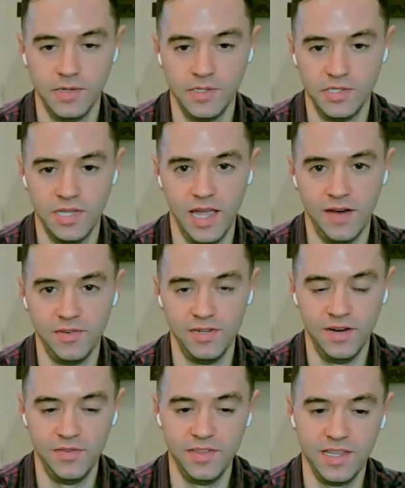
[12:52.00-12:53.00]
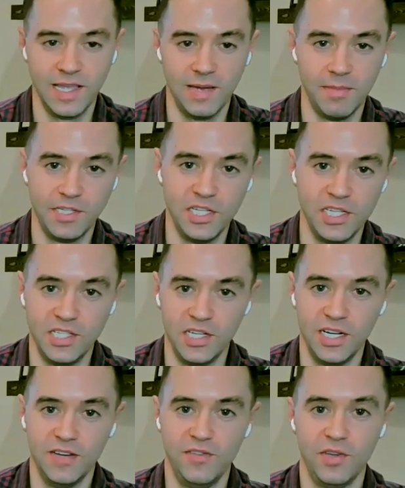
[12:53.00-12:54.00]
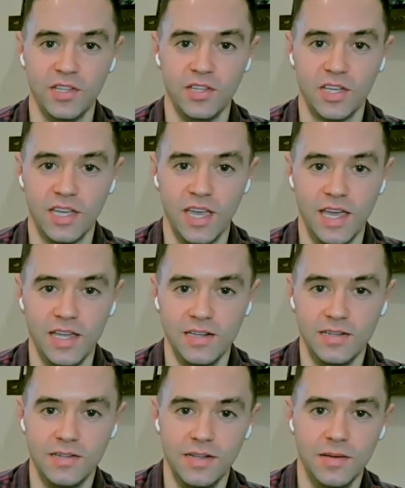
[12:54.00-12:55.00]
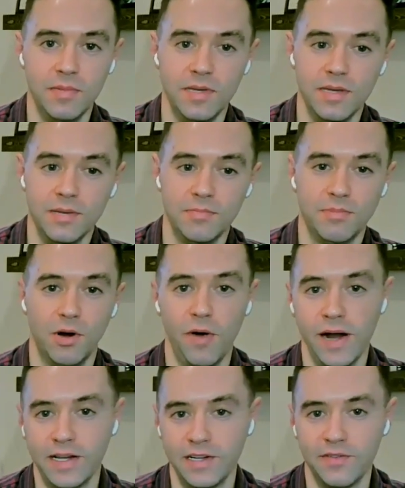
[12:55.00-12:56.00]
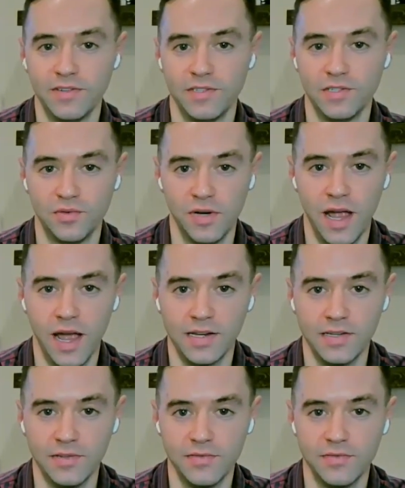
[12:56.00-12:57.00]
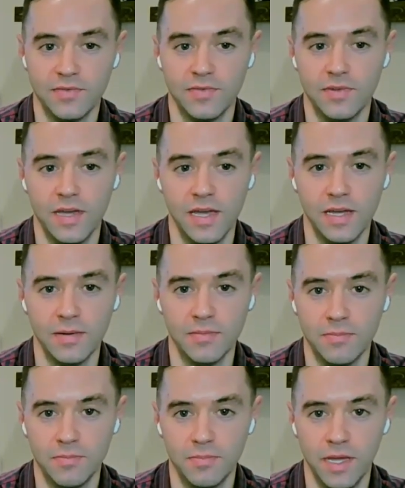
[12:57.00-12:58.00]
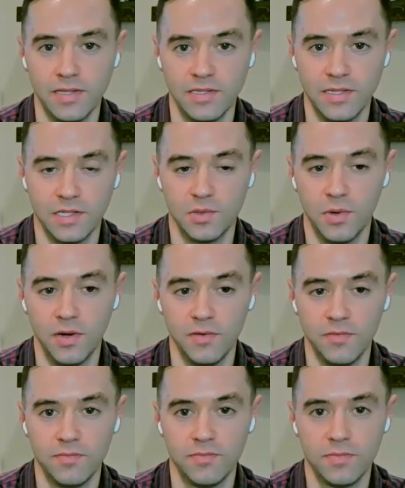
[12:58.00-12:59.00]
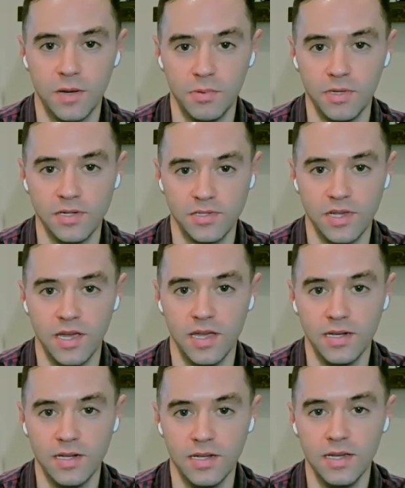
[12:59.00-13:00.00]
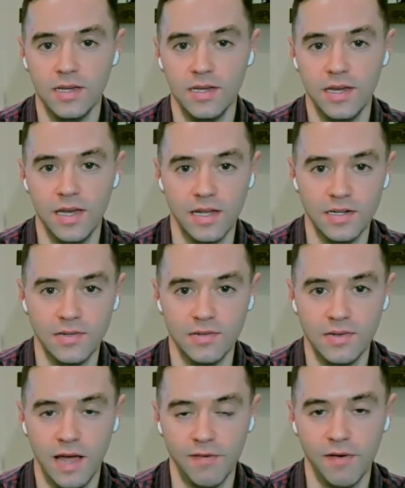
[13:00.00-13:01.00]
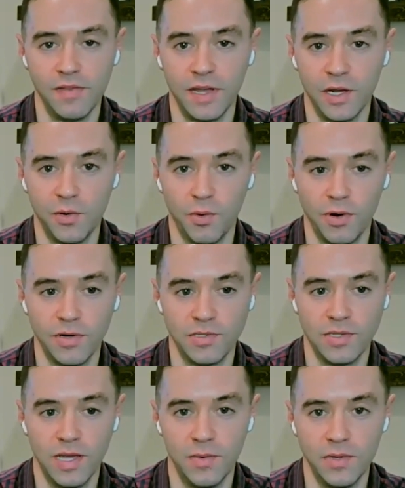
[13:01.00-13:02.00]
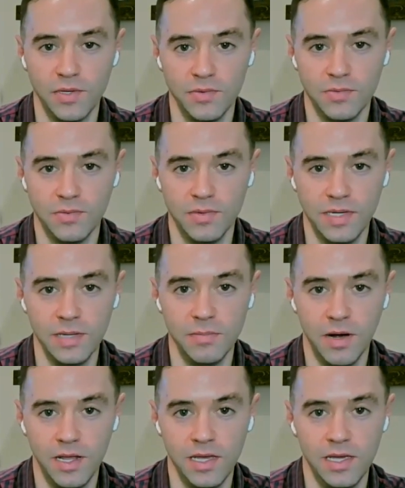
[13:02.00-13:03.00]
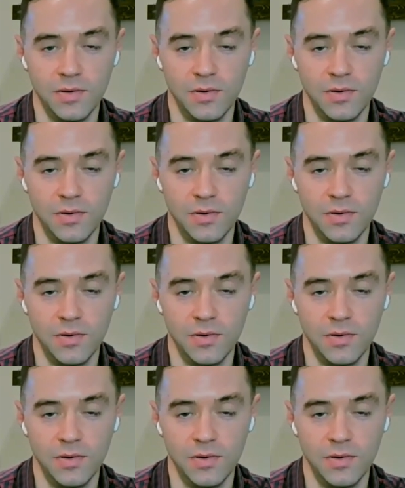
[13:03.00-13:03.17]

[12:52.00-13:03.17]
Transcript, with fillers: i'd just say every, everything's that much easier if you can look ahead and be proactive versus reactive and plan 6 12 couple years ahead and have everything in order so that when you need money